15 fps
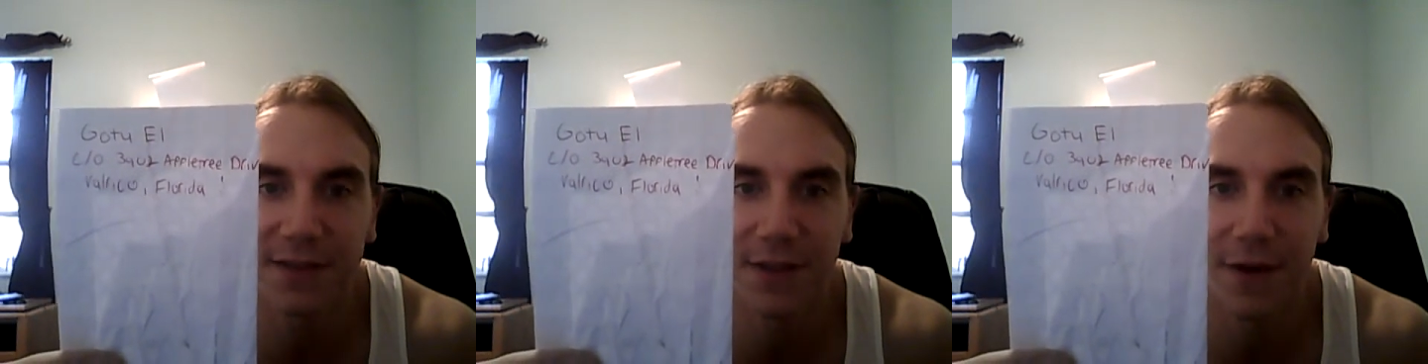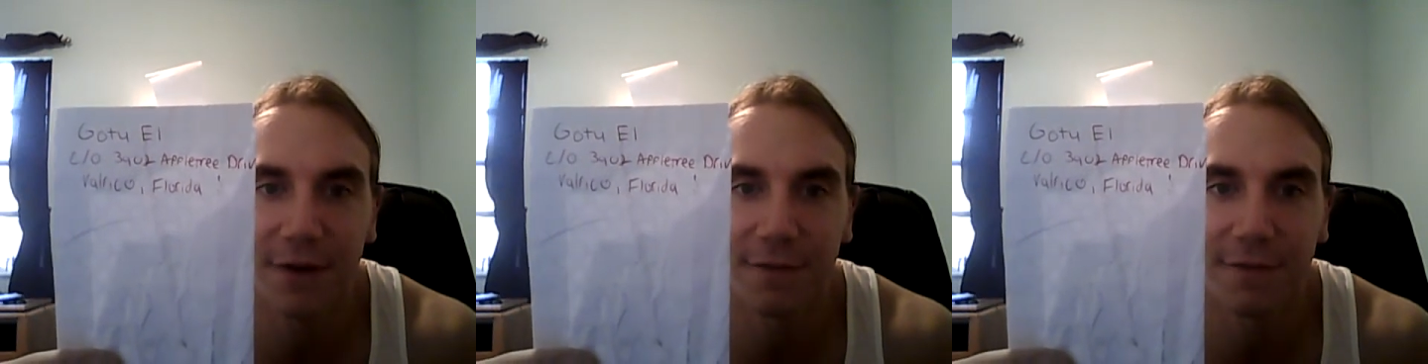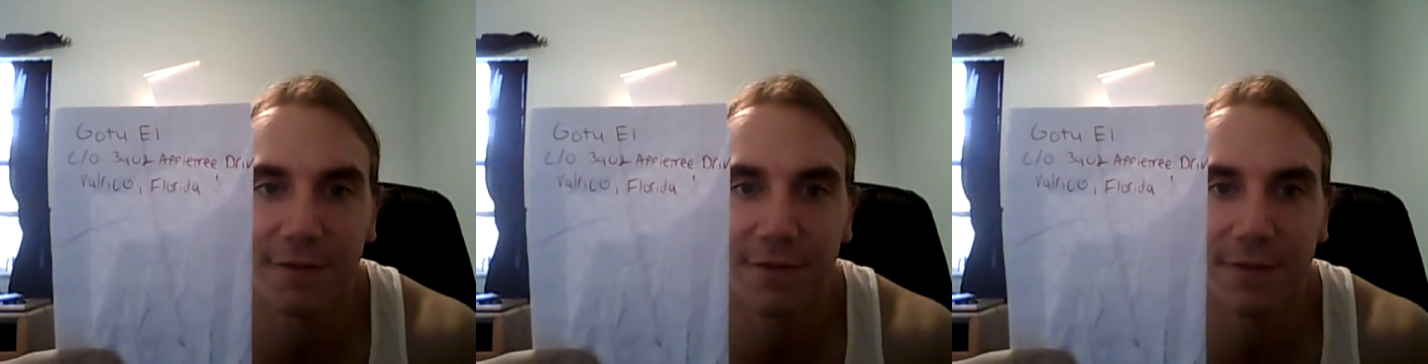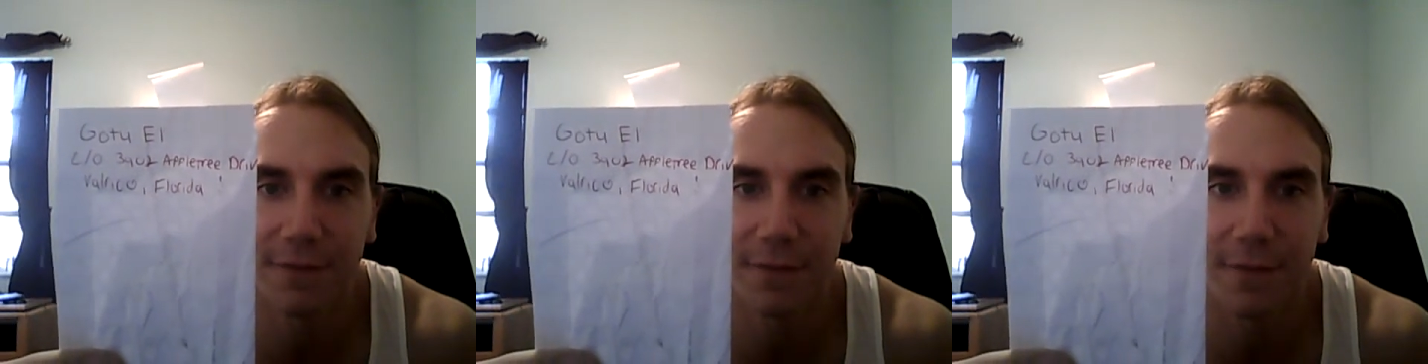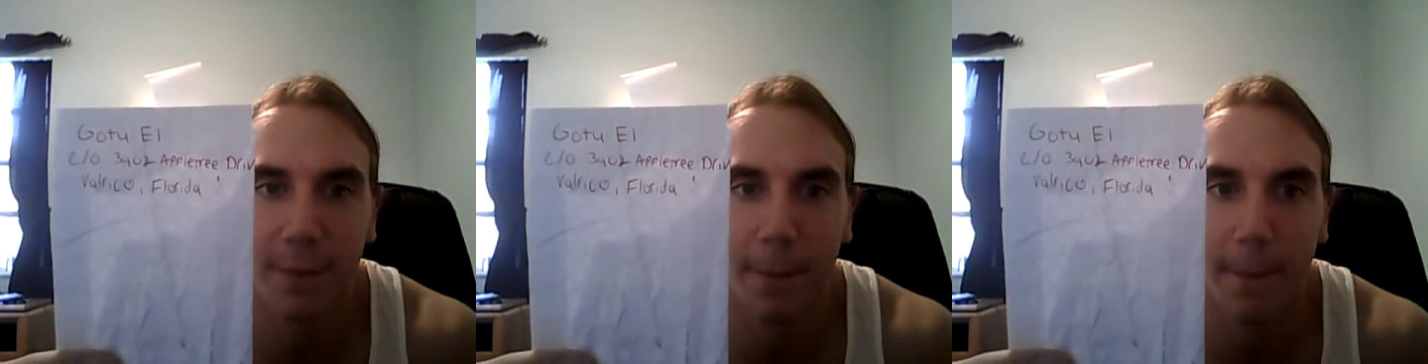of
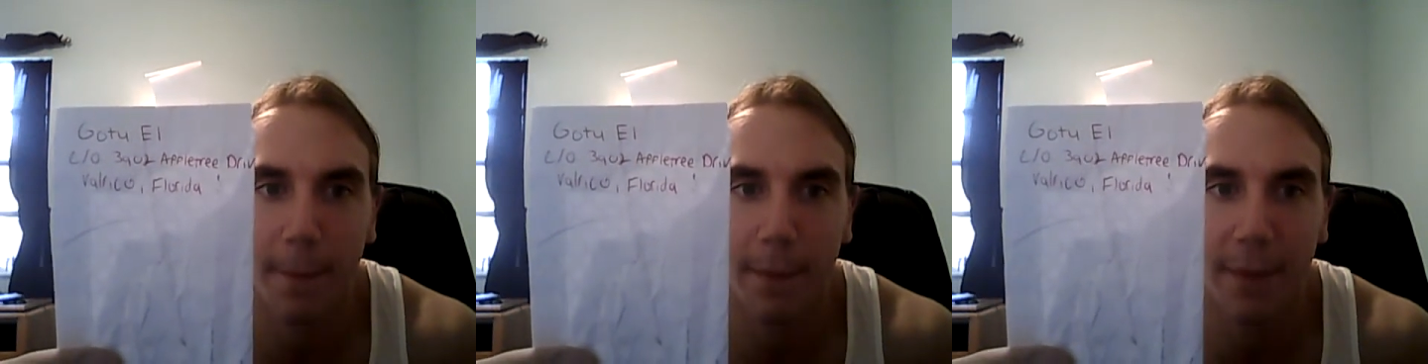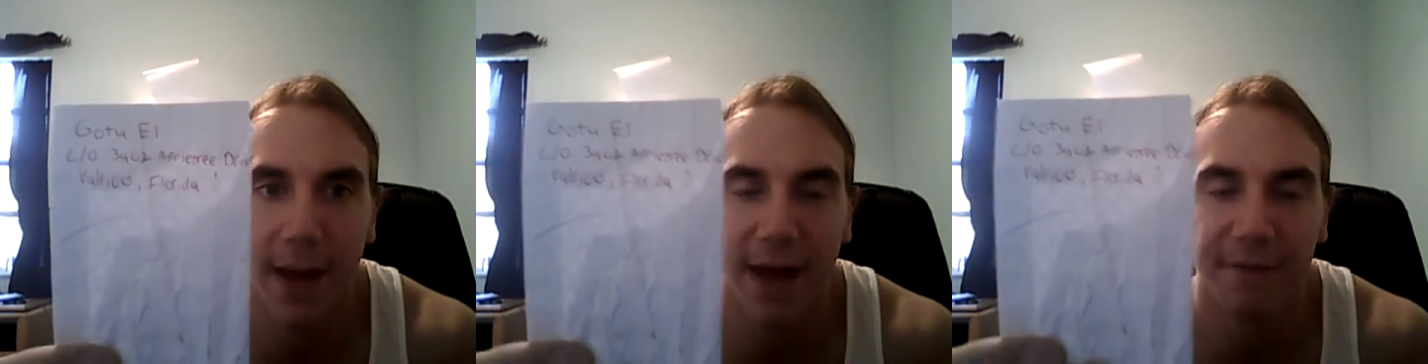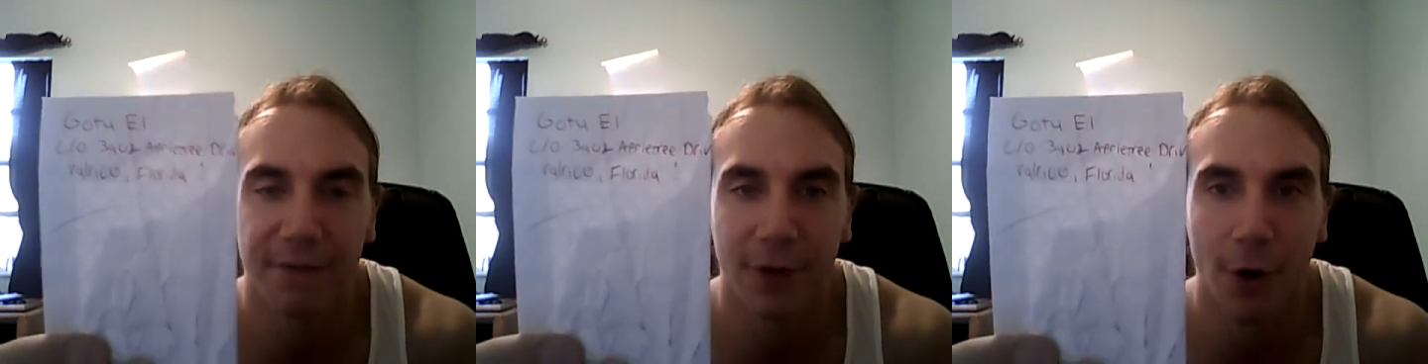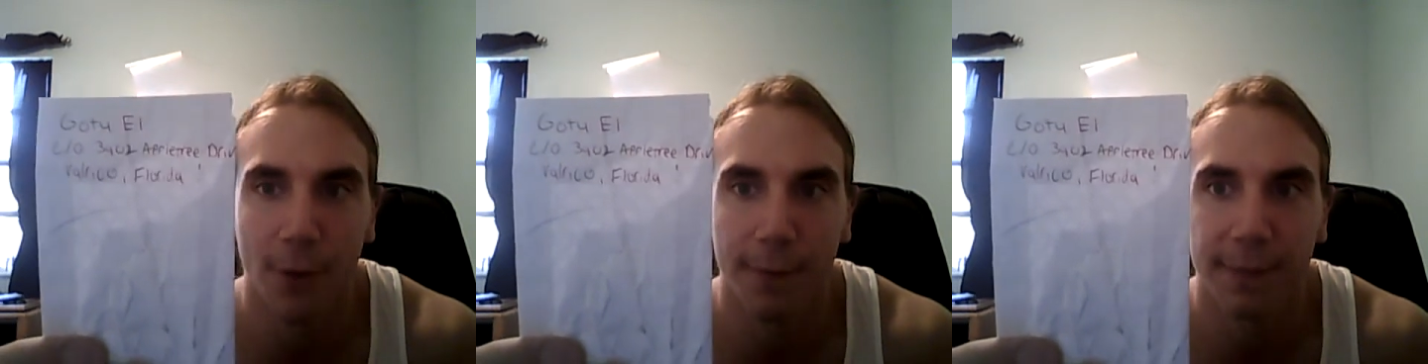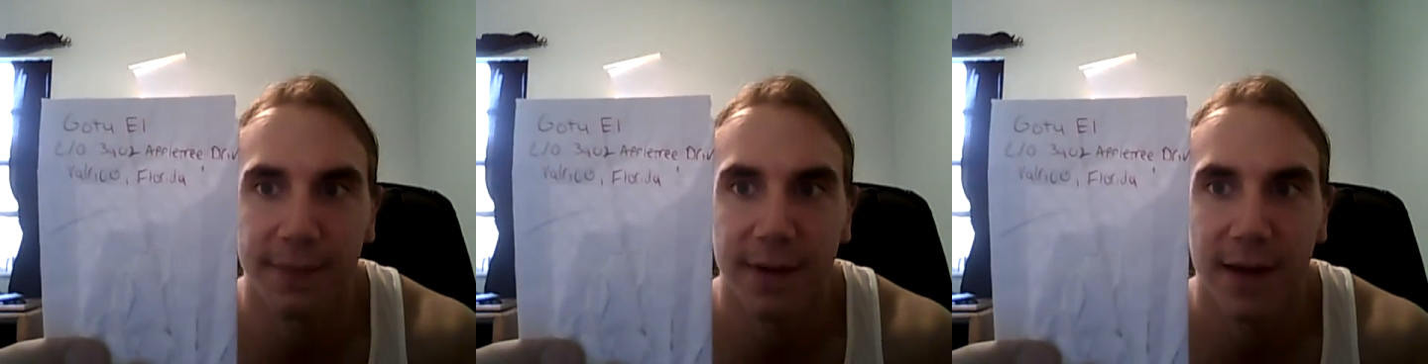envelope.